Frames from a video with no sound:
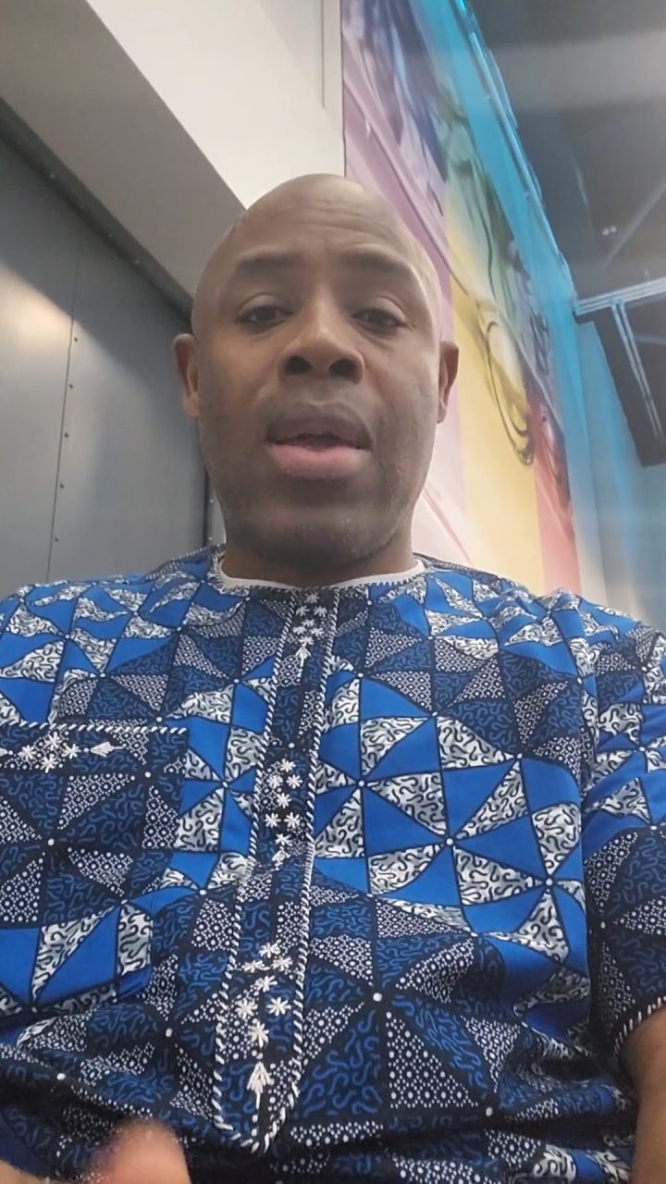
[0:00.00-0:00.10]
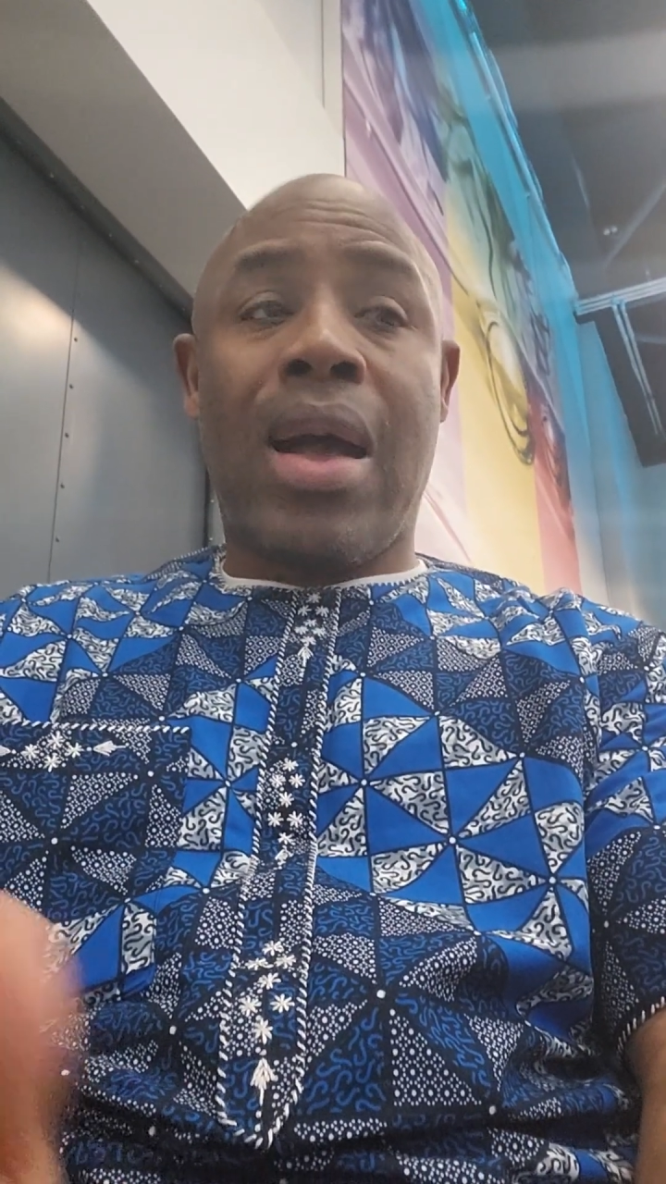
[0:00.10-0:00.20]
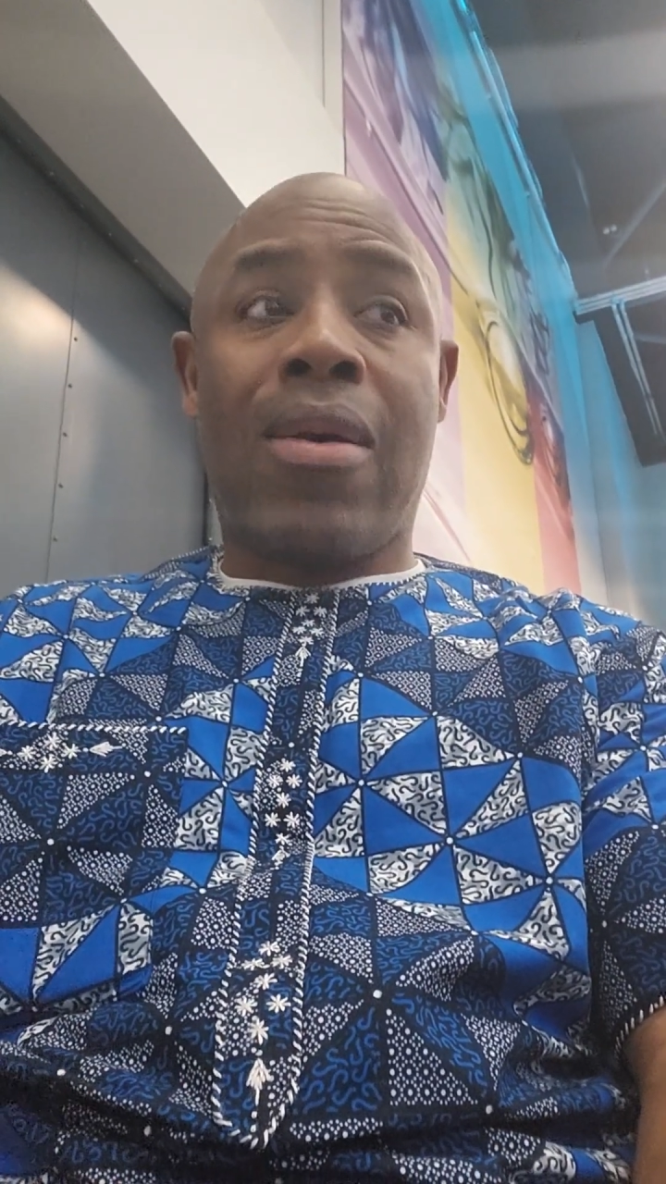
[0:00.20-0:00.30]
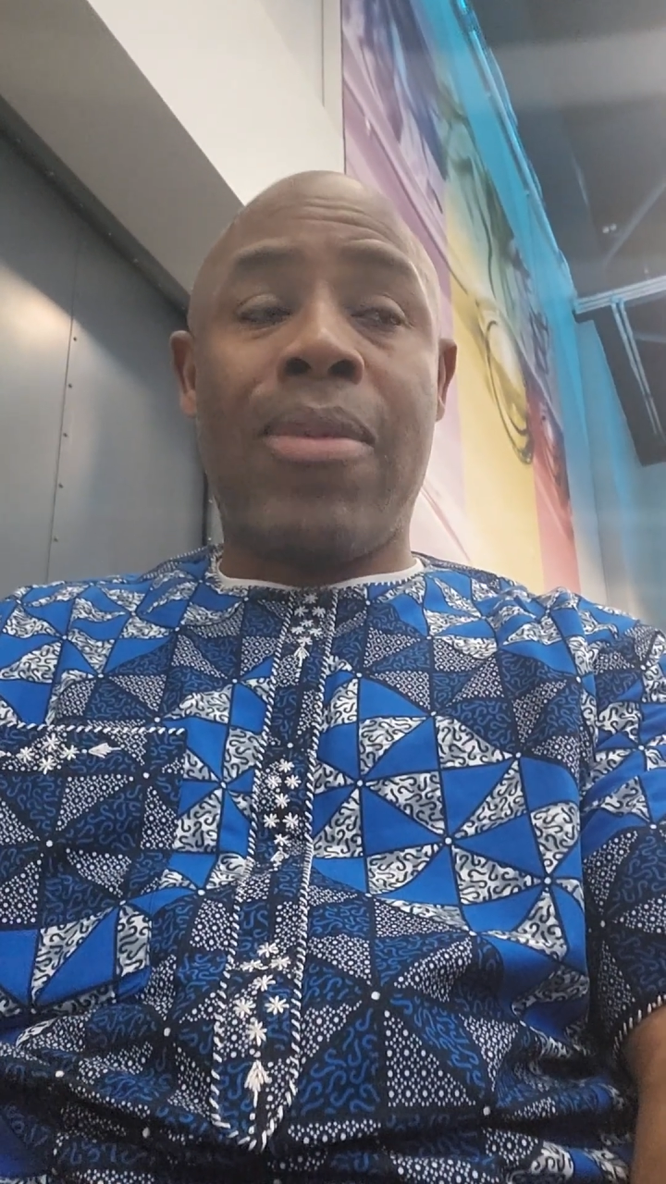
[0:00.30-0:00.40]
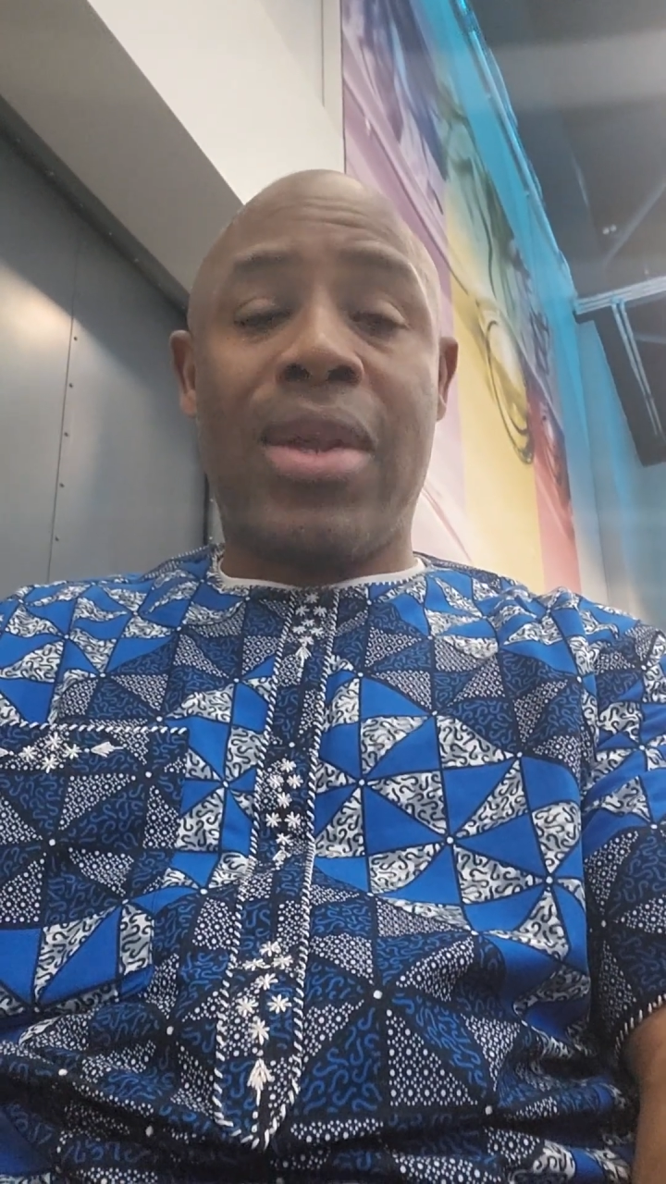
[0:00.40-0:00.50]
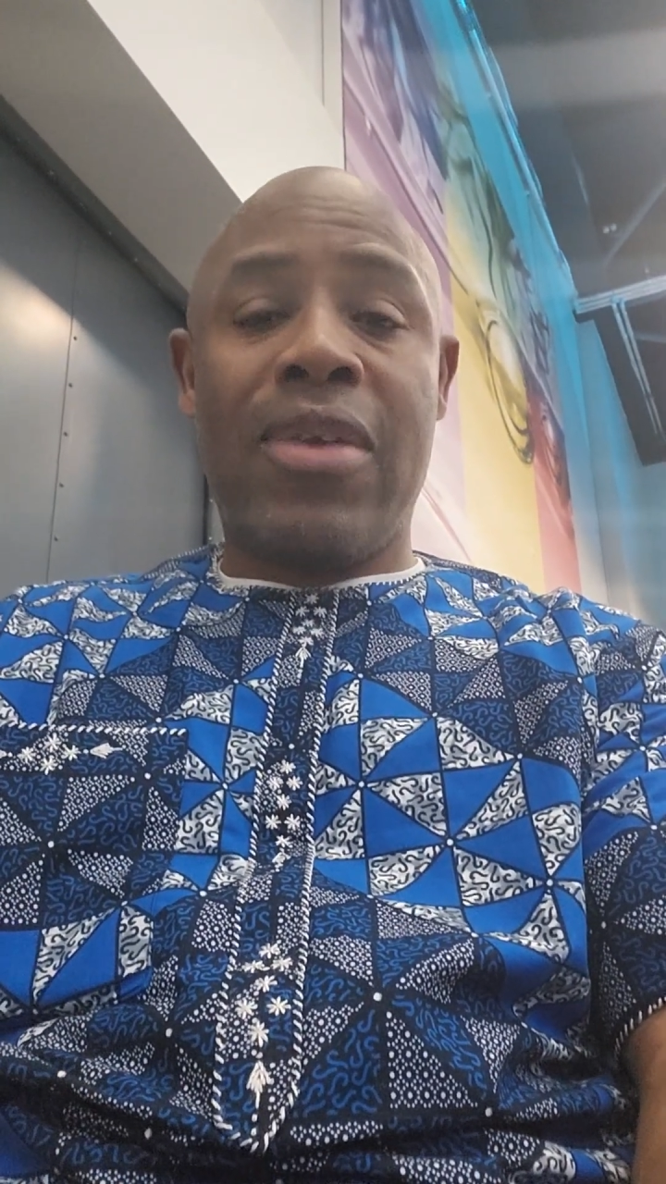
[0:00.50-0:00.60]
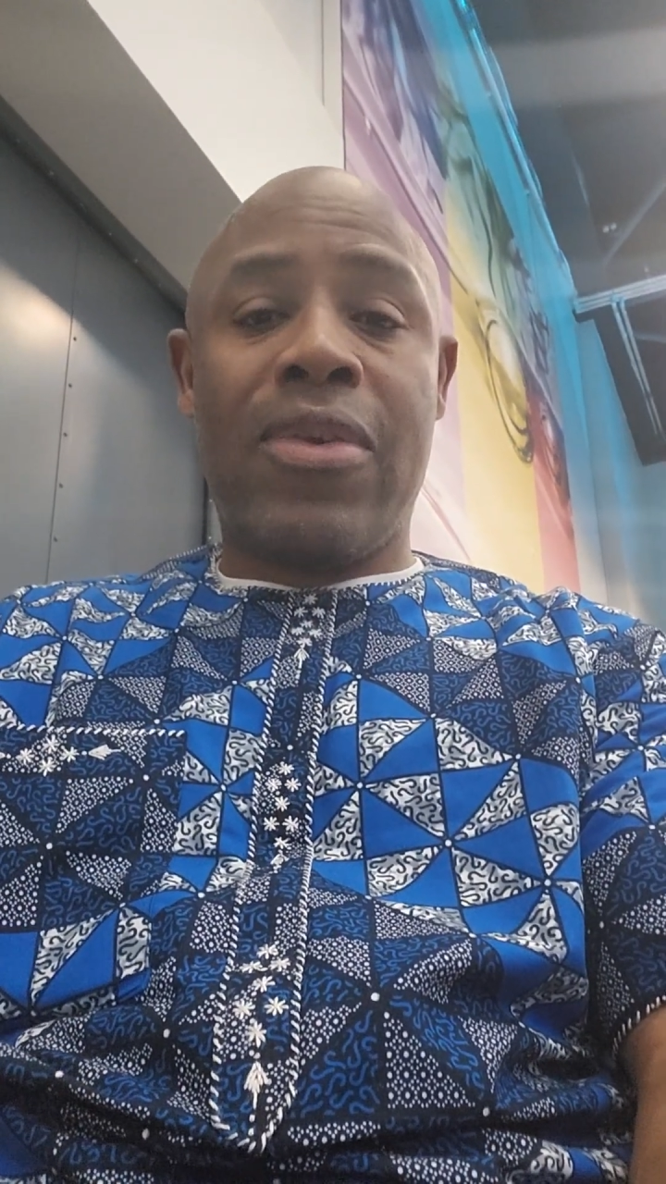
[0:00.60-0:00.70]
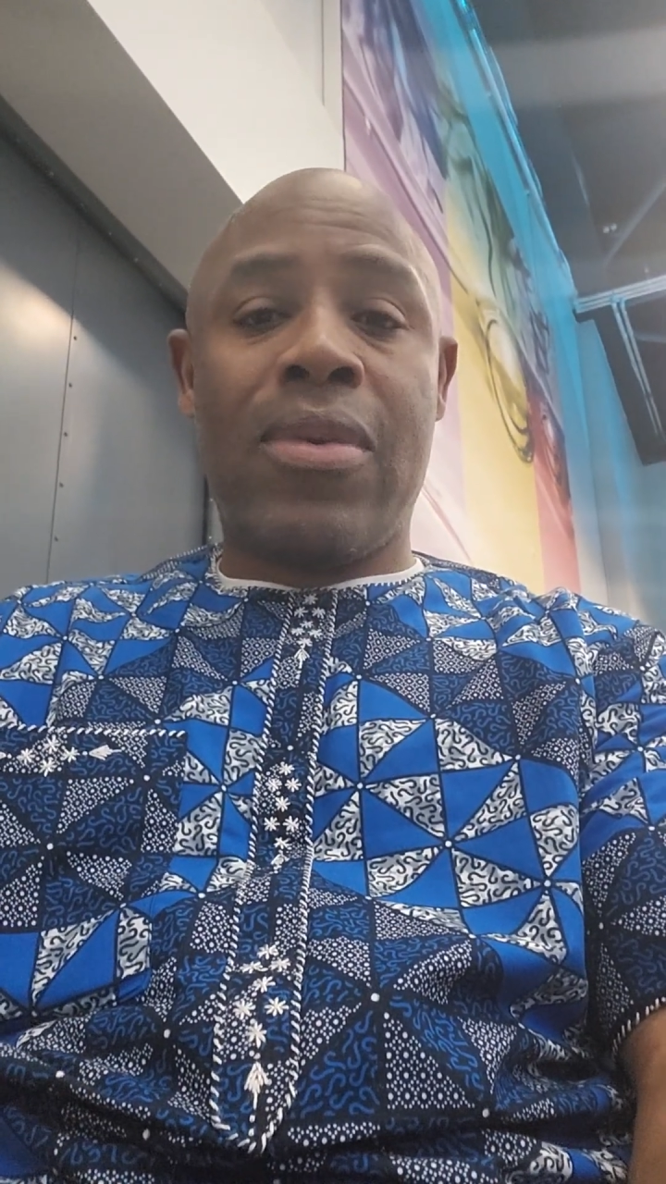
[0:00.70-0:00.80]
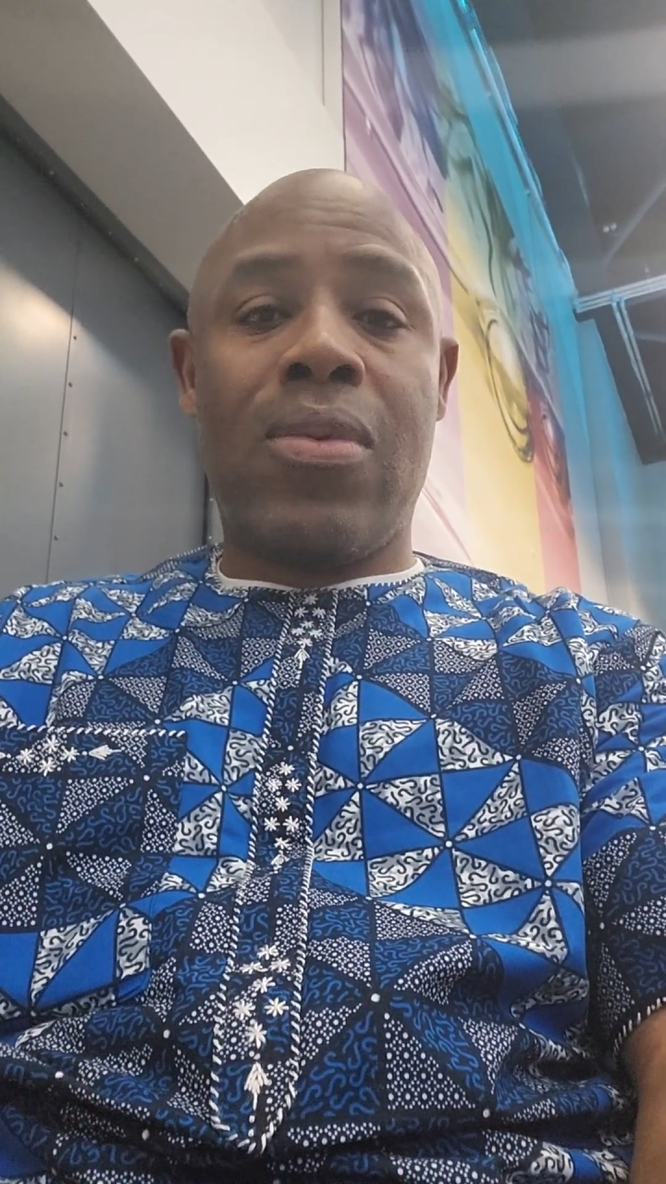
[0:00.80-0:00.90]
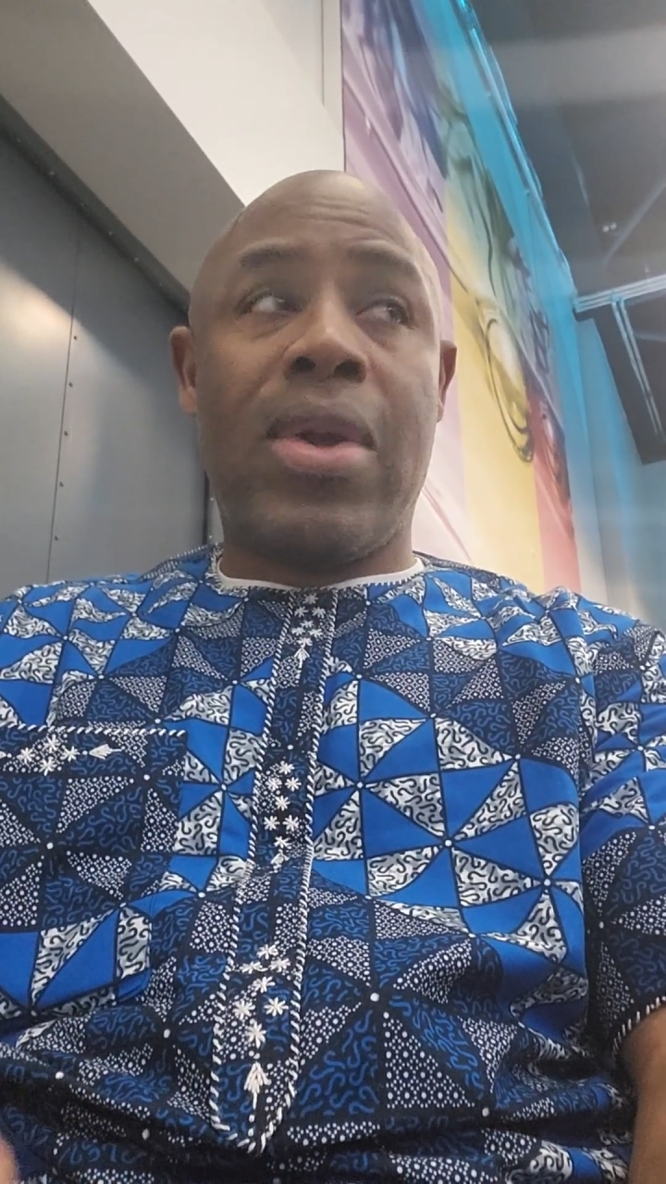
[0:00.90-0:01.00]

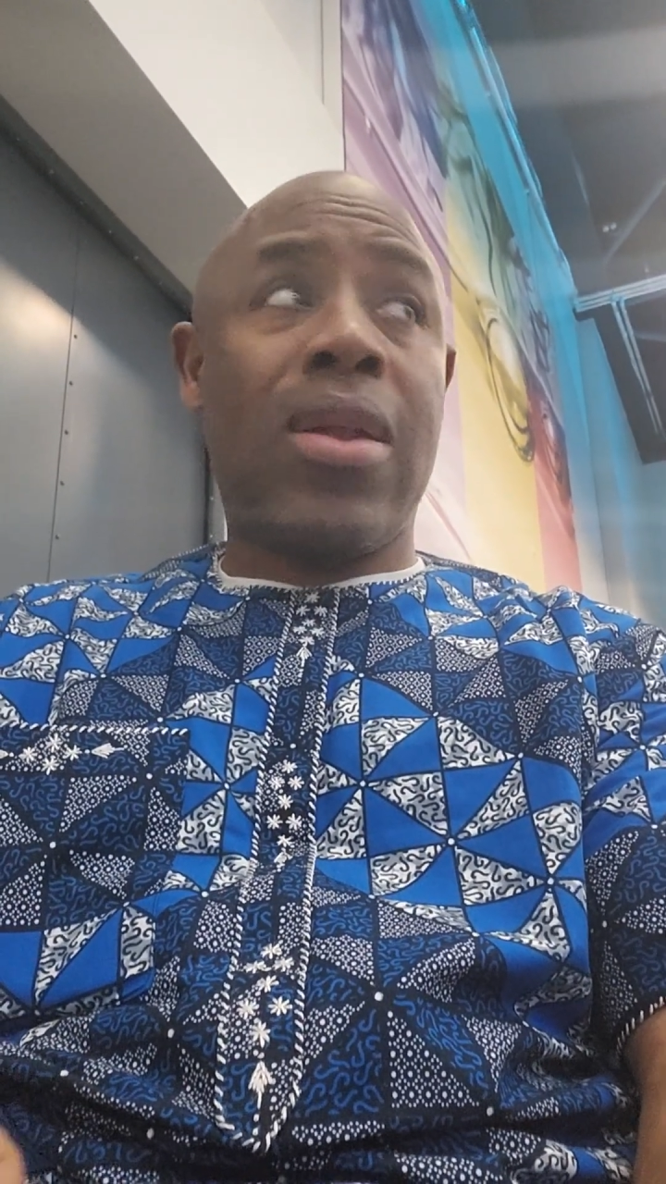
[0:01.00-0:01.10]
accommodation,